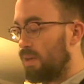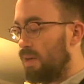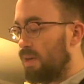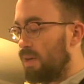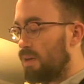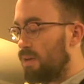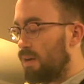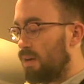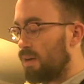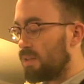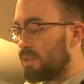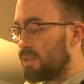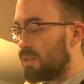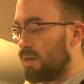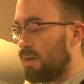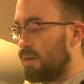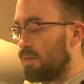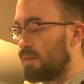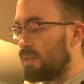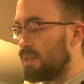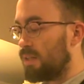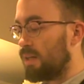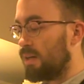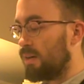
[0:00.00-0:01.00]
Not
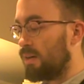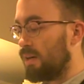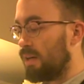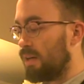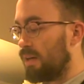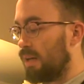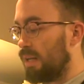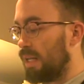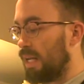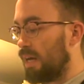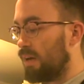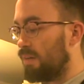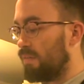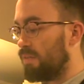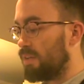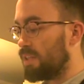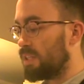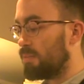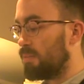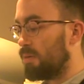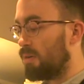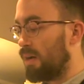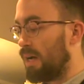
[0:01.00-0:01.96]
solitary, allowed visible